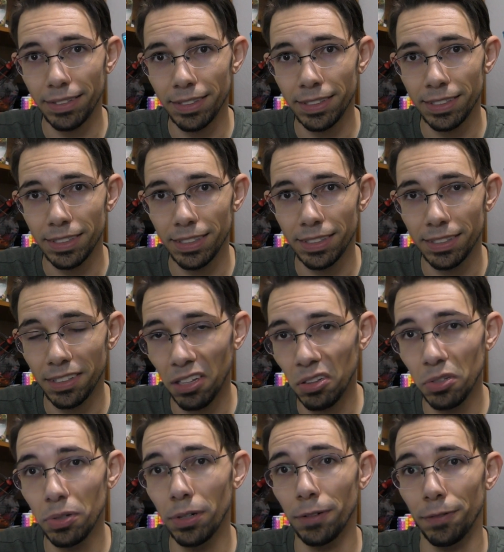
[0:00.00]
This is a
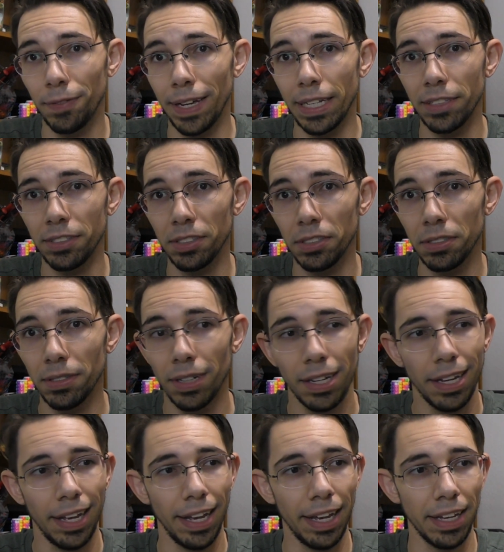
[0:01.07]
lunar phaser,
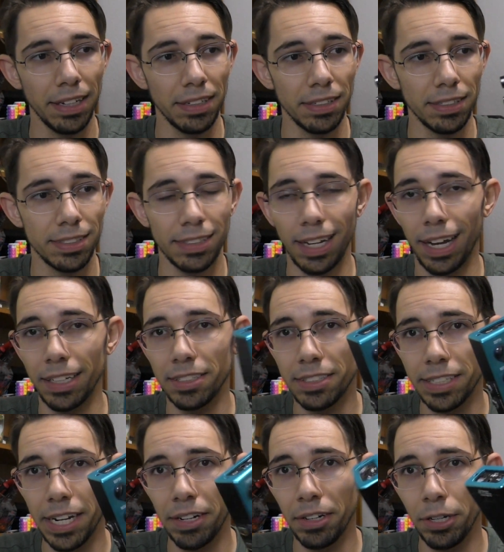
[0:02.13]
and it's got
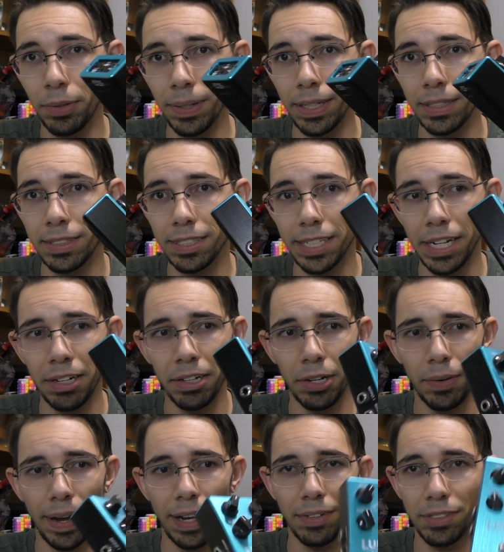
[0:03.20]
stereo in, stereo
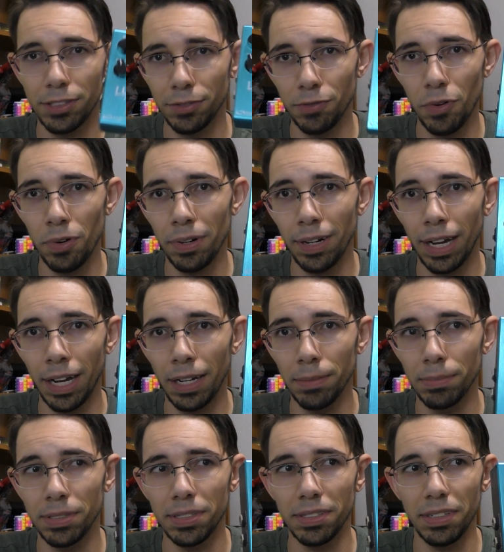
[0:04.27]
outs, 4
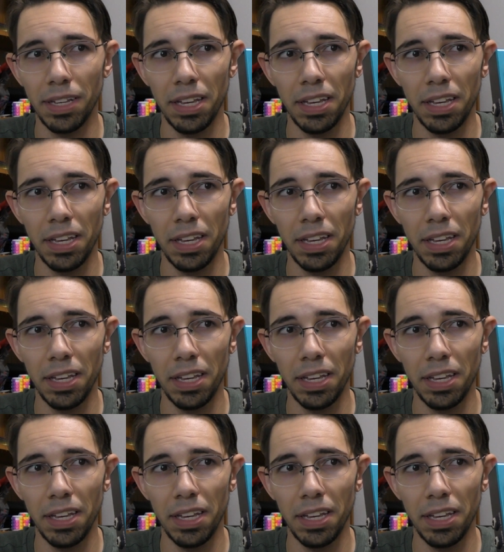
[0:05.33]
knobs,